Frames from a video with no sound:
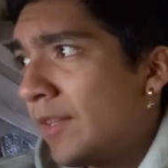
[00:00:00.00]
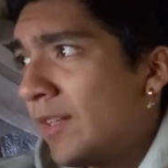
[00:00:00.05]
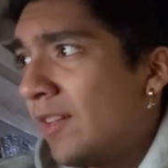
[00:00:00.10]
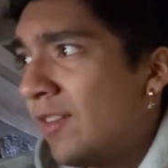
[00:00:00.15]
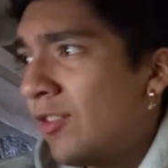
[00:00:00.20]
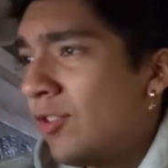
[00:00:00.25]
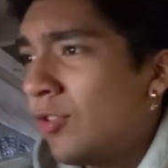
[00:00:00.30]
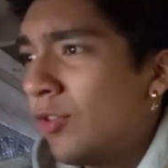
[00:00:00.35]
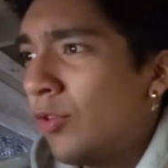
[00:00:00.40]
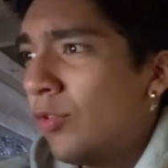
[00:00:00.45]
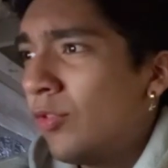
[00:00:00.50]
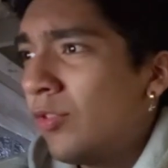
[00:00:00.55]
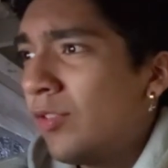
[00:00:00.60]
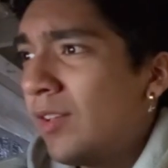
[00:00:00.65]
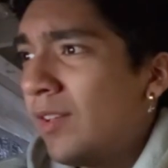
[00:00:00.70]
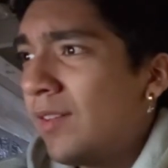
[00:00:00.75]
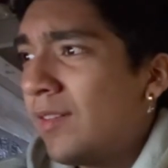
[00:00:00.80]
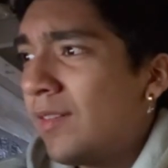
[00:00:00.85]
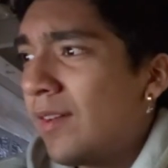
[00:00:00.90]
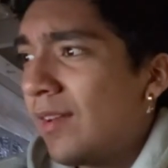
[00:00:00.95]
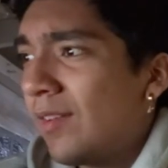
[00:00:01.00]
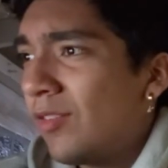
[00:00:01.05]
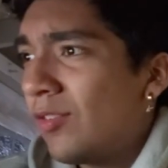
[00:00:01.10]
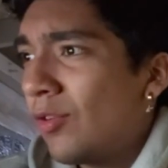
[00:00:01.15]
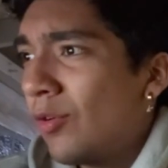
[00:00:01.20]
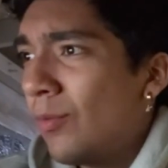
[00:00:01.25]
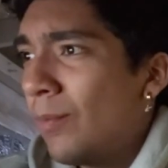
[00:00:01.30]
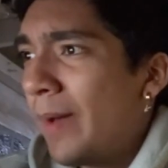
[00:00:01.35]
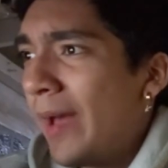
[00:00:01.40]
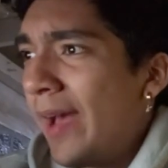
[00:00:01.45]
And it shows it like
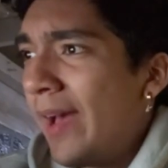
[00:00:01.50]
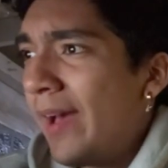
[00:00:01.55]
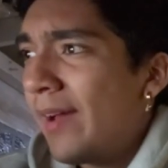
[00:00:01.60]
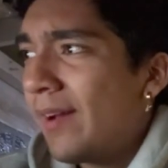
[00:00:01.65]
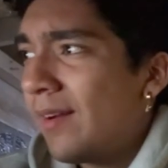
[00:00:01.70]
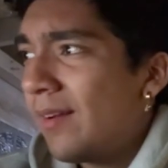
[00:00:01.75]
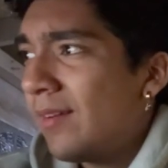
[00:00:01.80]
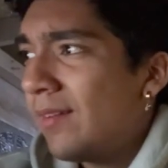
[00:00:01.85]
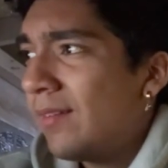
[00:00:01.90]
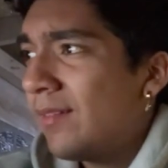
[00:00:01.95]
so bad.